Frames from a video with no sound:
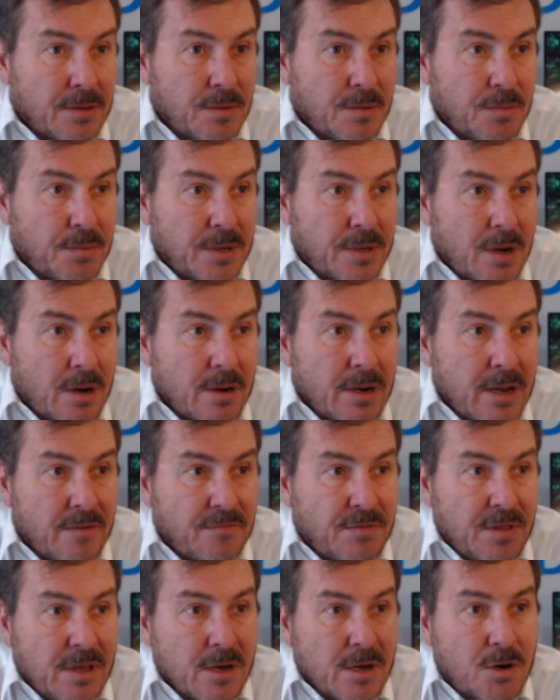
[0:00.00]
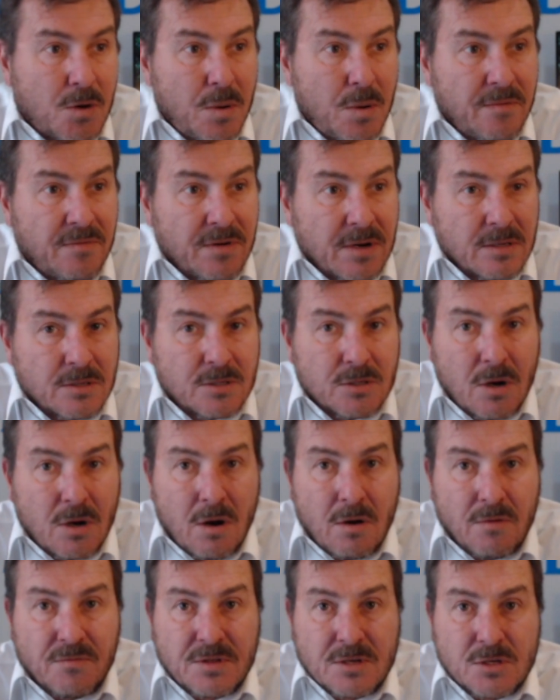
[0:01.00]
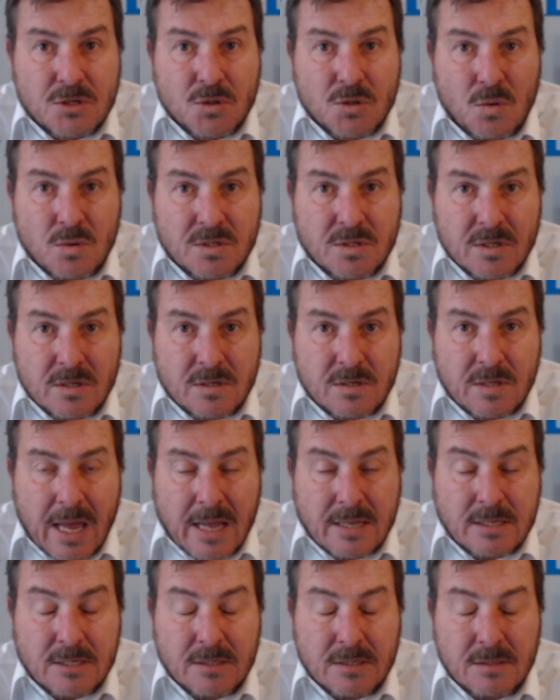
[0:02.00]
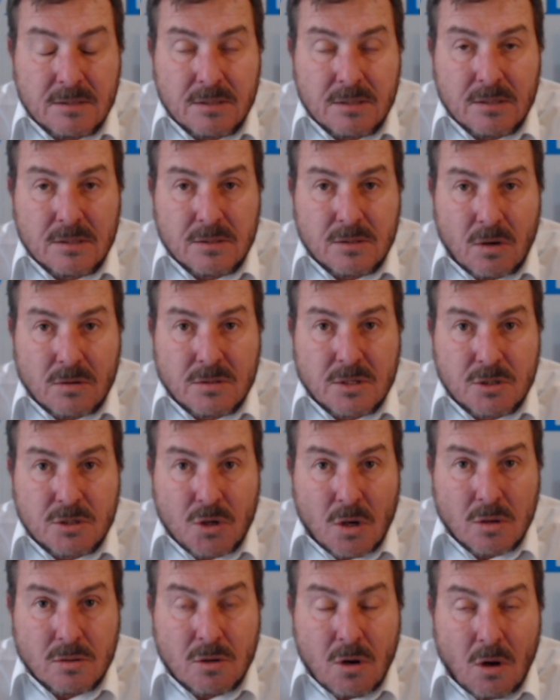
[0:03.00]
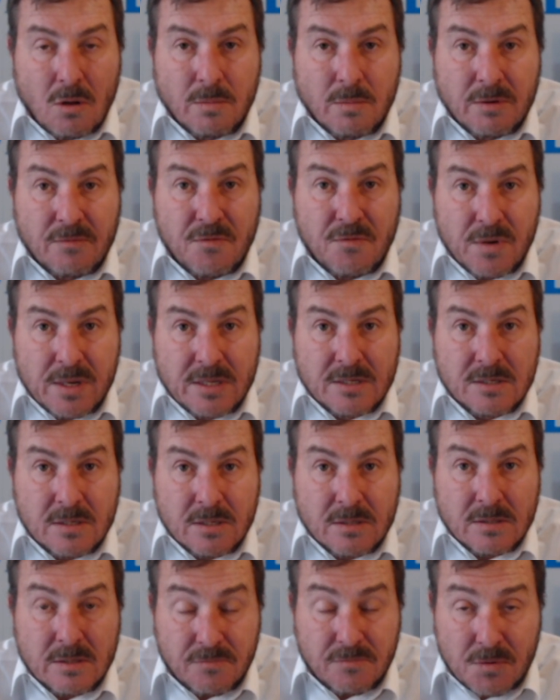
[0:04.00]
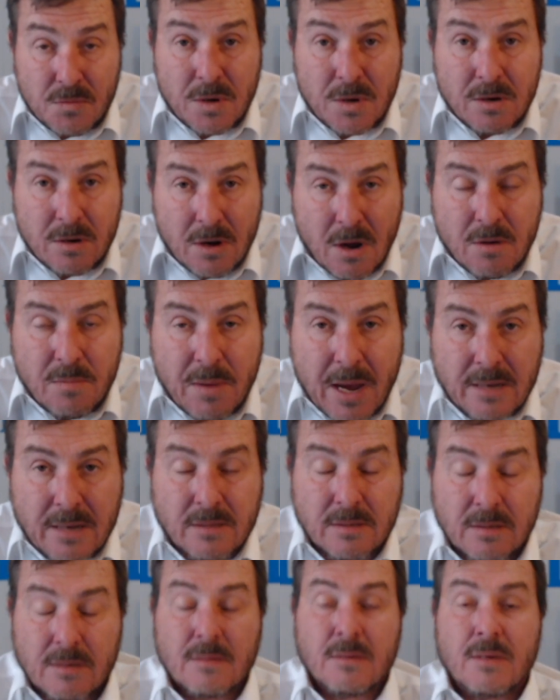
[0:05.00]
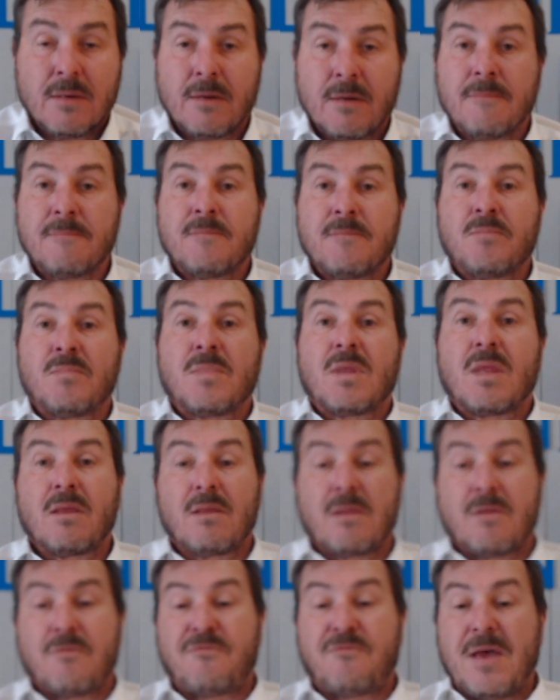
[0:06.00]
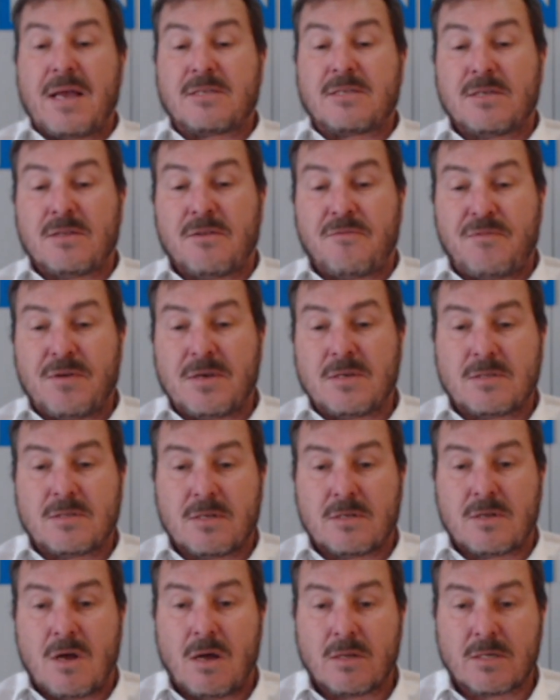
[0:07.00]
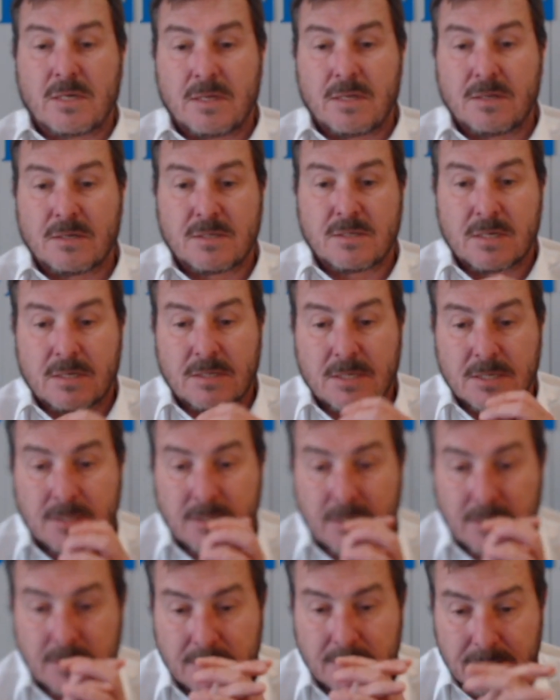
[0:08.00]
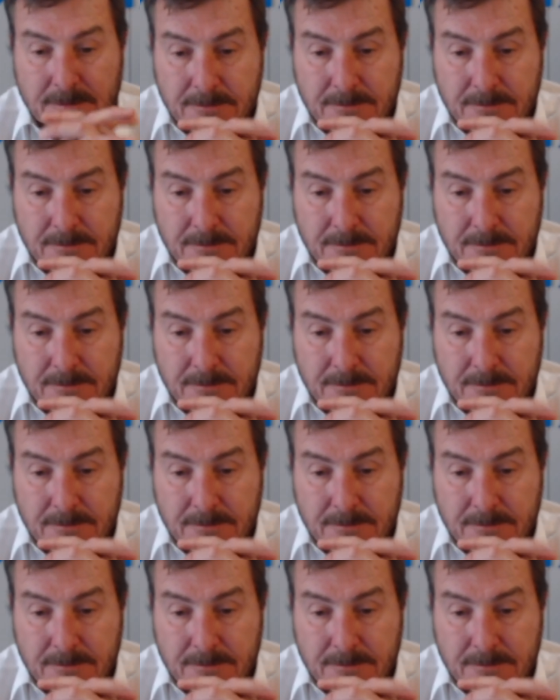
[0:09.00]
we don't have the equivalent of the sources that Dr. John Coleman, for instance. If you want to know about the facts and the figures, the data and the statistics,